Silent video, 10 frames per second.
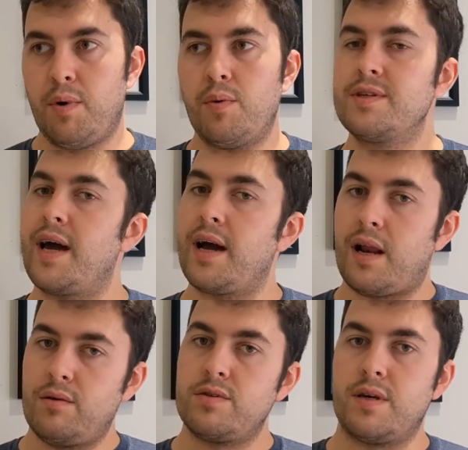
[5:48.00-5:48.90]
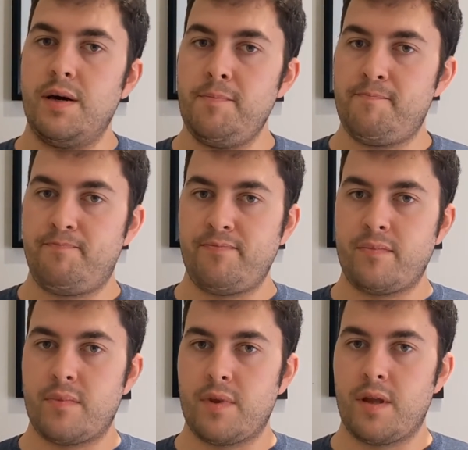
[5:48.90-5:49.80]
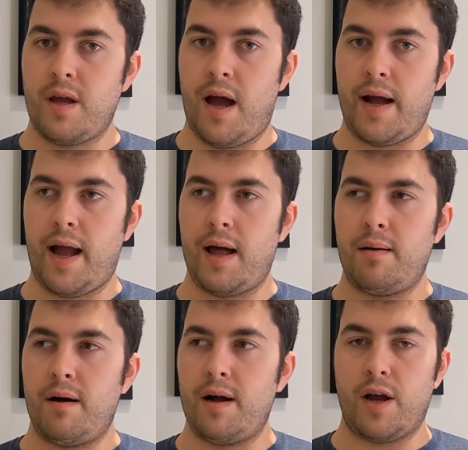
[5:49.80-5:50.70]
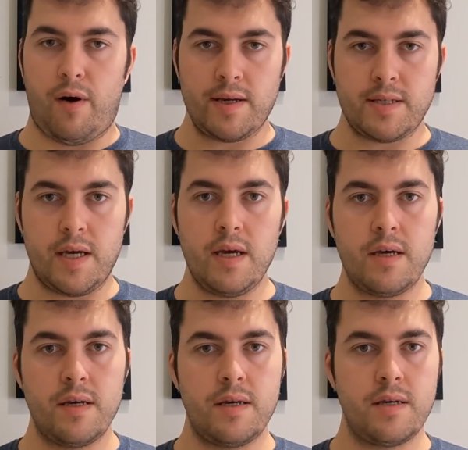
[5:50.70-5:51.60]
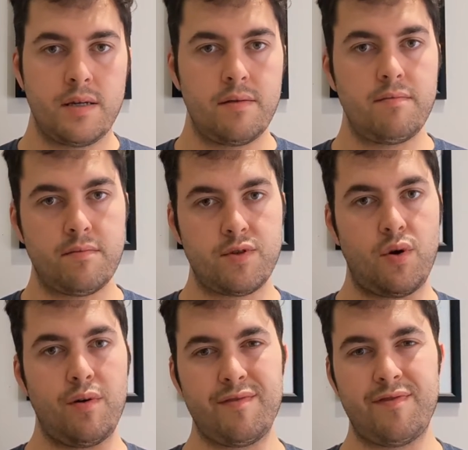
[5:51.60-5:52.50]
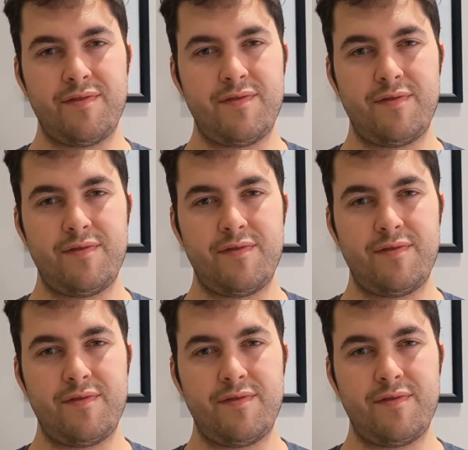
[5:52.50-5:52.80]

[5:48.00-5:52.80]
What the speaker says: But once I get closer, I get a grassy sort of